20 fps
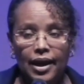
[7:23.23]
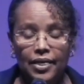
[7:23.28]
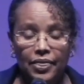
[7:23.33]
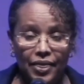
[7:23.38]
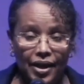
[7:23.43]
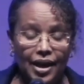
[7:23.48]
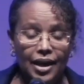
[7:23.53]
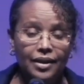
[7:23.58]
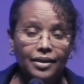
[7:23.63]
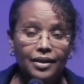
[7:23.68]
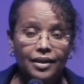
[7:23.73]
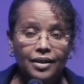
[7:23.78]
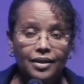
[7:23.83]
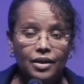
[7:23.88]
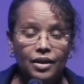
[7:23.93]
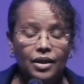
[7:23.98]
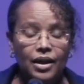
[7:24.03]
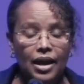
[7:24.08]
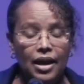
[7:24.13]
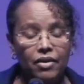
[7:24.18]
And
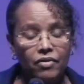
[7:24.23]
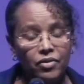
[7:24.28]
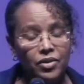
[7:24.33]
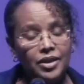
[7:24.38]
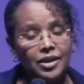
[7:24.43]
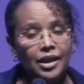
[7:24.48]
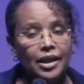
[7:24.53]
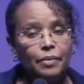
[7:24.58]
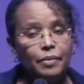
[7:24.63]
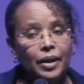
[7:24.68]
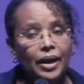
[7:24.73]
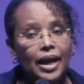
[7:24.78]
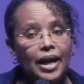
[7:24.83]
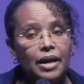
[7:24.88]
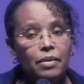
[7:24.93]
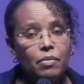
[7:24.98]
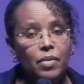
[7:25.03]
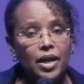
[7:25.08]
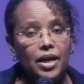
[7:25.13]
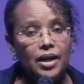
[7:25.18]
then every time a
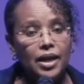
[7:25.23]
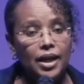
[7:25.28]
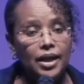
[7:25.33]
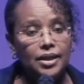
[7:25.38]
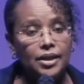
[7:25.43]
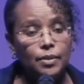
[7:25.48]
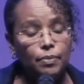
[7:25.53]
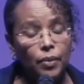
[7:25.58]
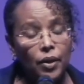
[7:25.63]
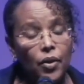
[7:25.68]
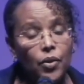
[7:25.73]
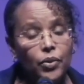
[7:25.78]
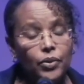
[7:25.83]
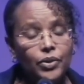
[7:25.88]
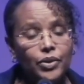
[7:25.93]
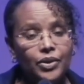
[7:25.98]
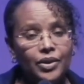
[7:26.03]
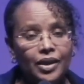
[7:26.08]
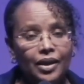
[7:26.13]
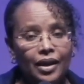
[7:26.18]
landmine
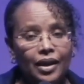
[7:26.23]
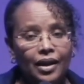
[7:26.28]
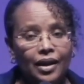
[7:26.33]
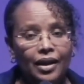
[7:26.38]
explodes,